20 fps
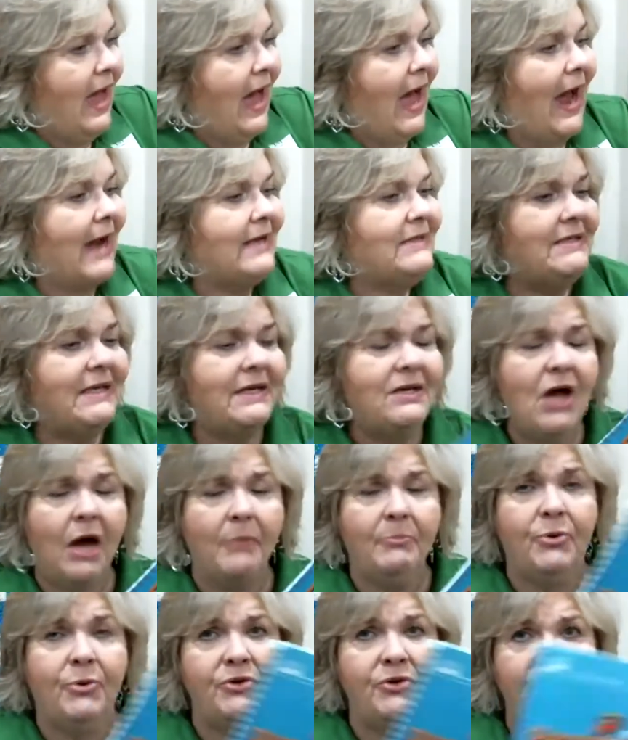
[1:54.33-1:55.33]
I did
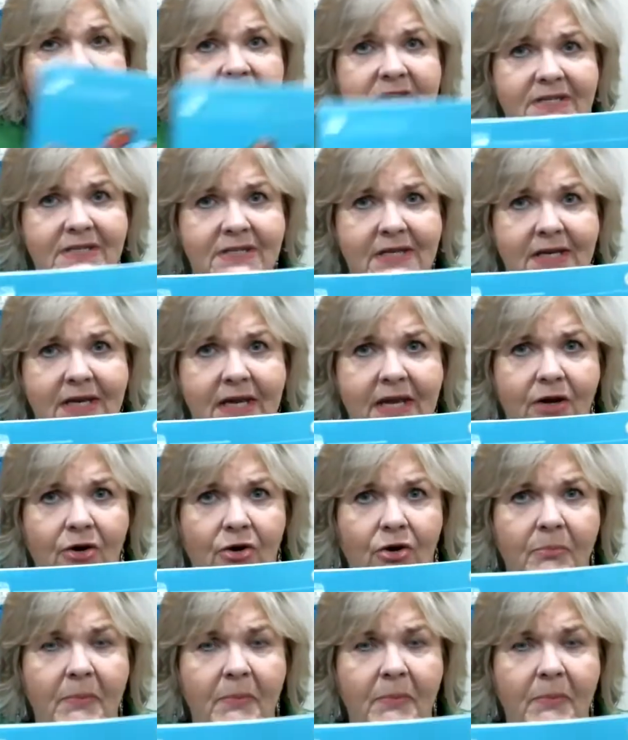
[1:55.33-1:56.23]
not put this in here,